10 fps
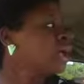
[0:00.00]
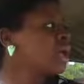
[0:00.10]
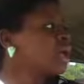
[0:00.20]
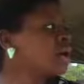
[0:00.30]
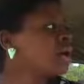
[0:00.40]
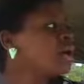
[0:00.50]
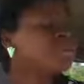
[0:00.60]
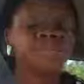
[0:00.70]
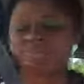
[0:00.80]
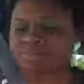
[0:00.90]
and
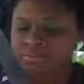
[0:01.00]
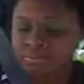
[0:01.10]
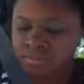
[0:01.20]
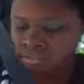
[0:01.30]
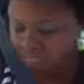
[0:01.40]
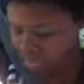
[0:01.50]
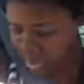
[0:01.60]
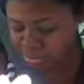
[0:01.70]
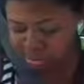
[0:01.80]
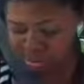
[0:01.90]
um,
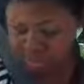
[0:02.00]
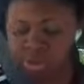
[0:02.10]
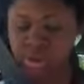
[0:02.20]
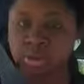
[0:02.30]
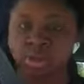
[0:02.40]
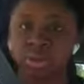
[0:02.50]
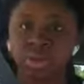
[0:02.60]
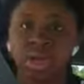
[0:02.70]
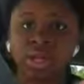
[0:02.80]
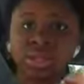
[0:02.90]
I'm just gonna be showing you
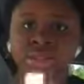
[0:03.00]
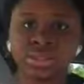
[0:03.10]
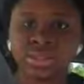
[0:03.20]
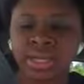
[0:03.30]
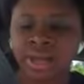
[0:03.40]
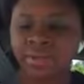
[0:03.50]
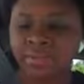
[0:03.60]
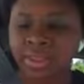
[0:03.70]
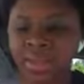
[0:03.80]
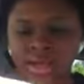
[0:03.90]
the colors. So yeah,
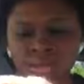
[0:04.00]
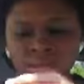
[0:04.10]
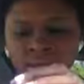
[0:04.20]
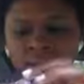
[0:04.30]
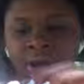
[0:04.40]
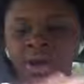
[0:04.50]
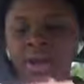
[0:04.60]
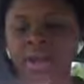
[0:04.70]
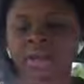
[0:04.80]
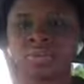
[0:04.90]
so I
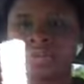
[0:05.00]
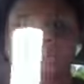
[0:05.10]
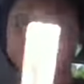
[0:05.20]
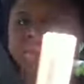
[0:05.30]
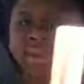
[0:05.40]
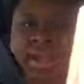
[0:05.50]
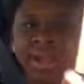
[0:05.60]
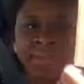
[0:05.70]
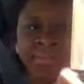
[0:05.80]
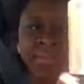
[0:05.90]
got creme
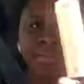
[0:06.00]
brulee.